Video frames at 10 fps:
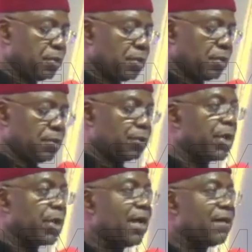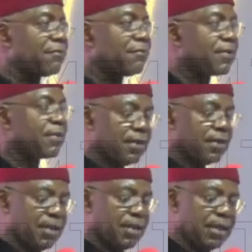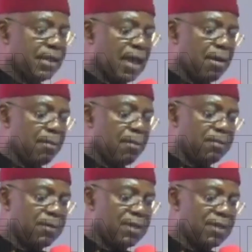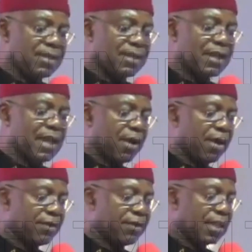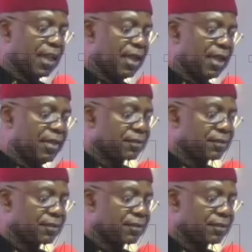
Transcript: to thrive in our public and private lives.